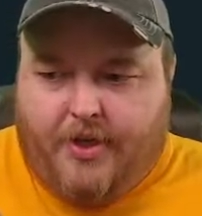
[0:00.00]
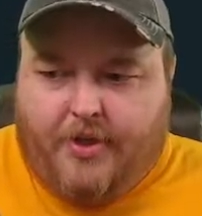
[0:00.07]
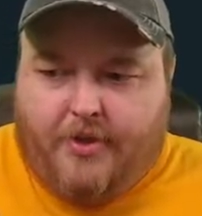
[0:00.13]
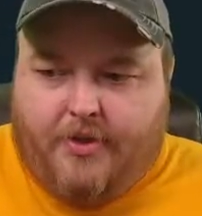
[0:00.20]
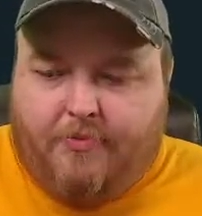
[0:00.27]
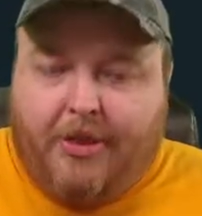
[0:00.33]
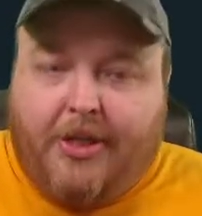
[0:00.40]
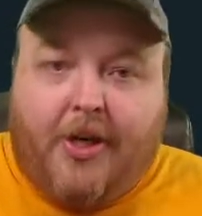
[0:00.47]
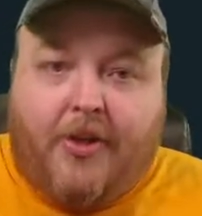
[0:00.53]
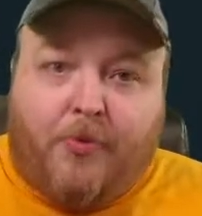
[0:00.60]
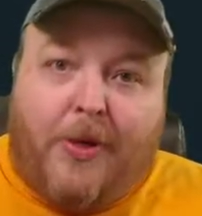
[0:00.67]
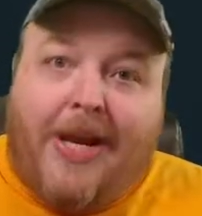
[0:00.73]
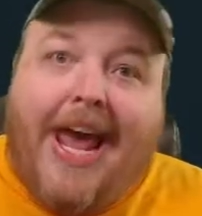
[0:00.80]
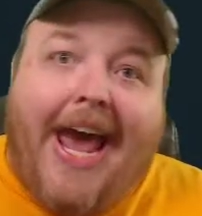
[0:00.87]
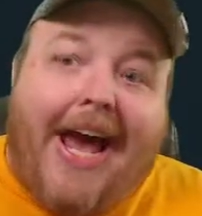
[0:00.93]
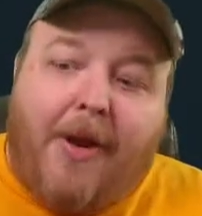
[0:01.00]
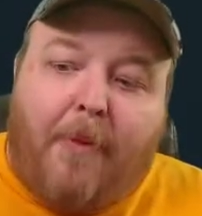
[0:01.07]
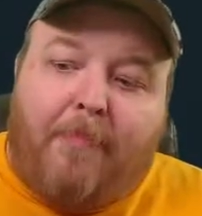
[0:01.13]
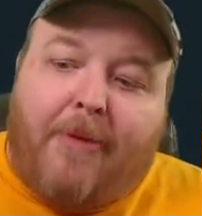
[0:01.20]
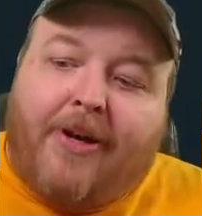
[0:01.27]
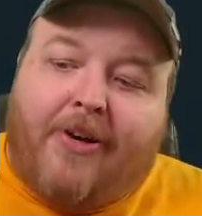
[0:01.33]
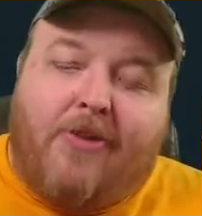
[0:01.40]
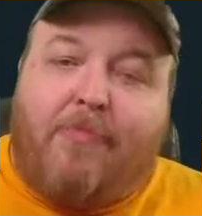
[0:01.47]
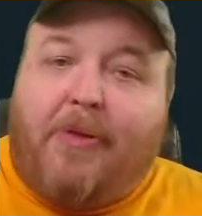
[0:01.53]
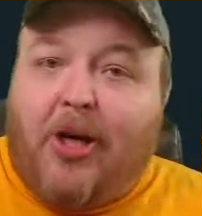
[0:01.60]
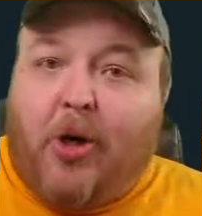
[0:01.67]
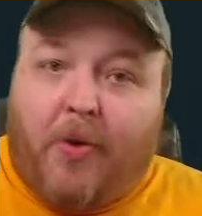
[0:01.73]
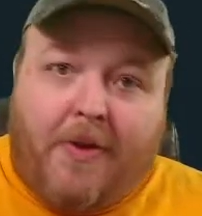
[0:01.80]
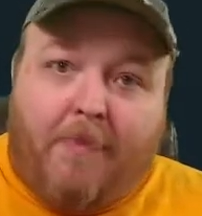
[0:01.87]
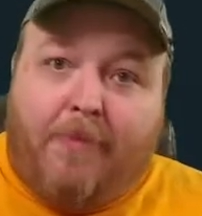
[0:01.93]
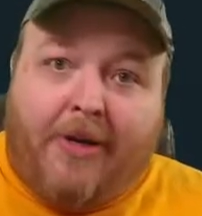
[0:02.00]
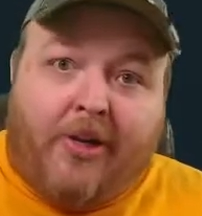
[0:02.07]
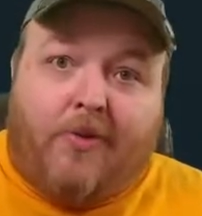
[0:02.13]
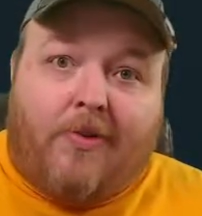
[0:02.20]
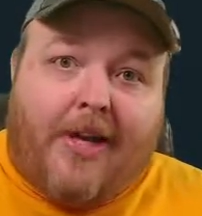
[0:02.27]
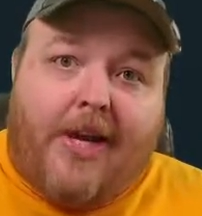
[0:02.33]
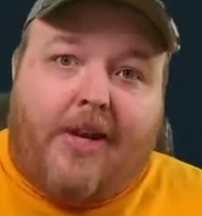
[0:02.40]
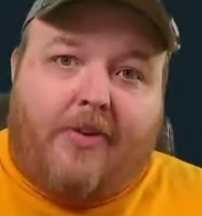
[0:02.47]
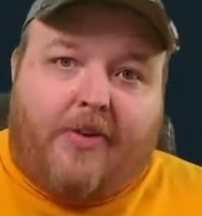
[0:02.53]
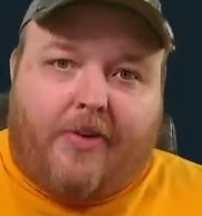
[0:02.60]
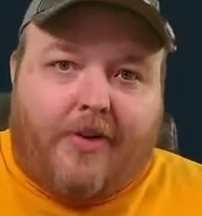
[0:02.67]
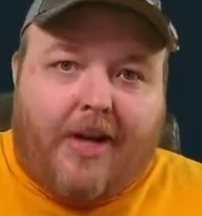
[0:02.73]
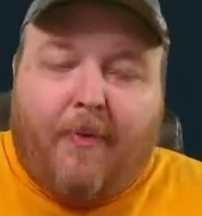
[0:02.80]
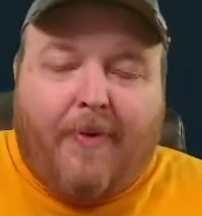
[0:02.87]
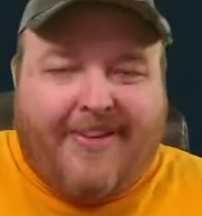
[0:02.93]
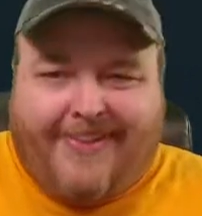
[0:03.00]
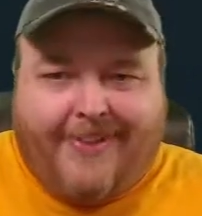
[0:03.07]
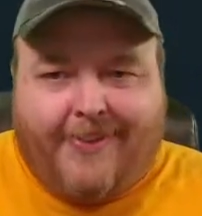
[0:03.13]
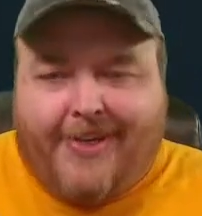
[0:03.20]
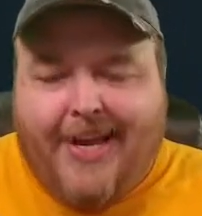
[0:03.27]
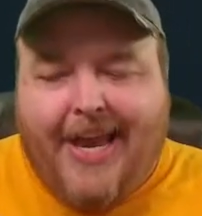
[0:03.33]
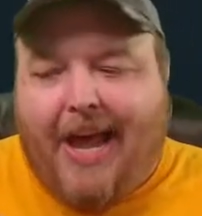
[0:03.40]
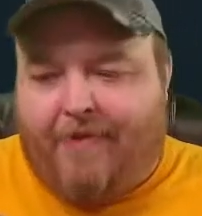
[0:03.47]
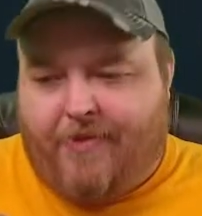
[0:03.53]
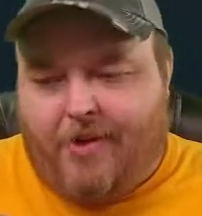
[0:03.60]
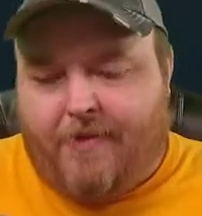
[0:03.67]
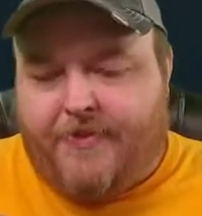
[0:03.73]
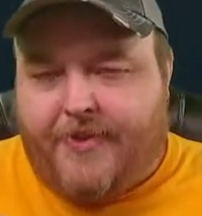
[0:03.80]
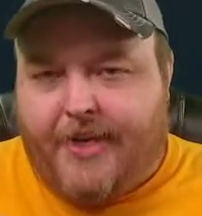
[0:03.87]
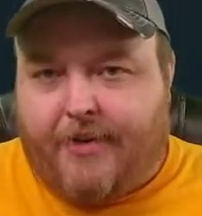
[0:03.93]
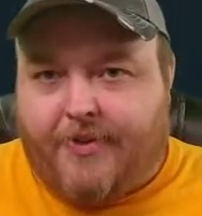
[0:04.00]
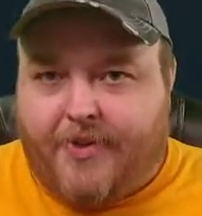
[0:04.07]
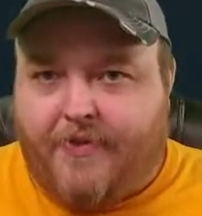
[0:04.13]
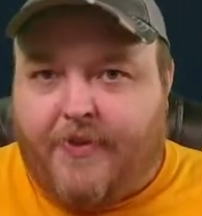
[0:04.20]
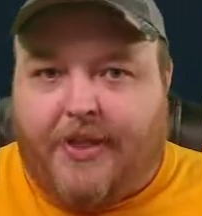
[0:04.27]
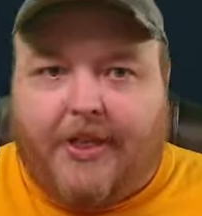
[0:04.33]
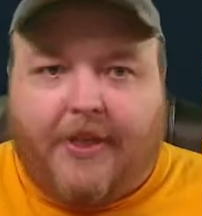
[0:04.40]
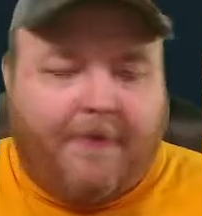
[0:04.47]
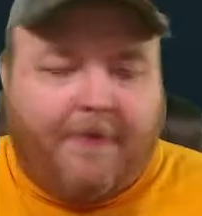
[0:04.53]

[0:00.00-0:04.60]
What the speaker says: Because we had a bigger bill with a bigger lander, and we still didn't have enough Delta V.